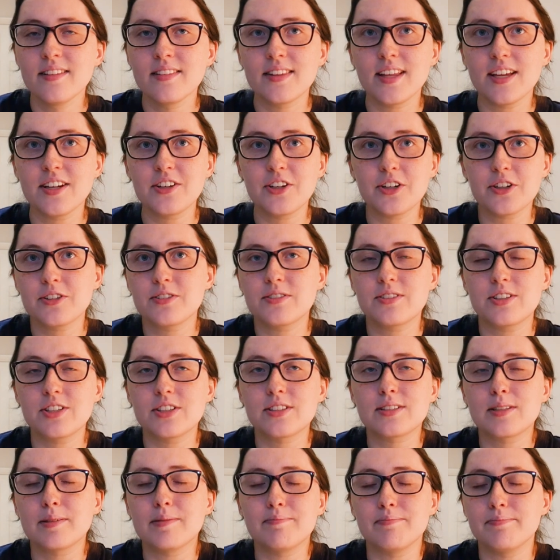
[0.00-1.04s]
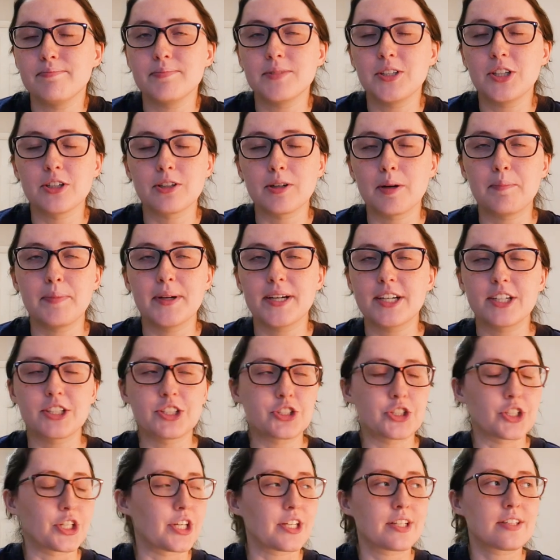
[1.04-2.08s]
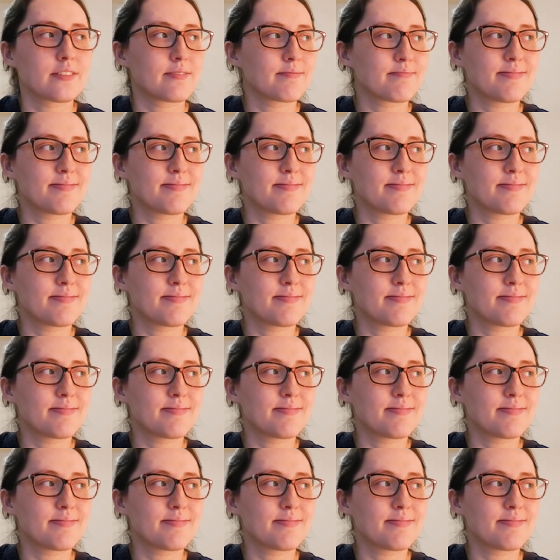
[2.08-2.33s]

then you're just a you're a bigger jerk.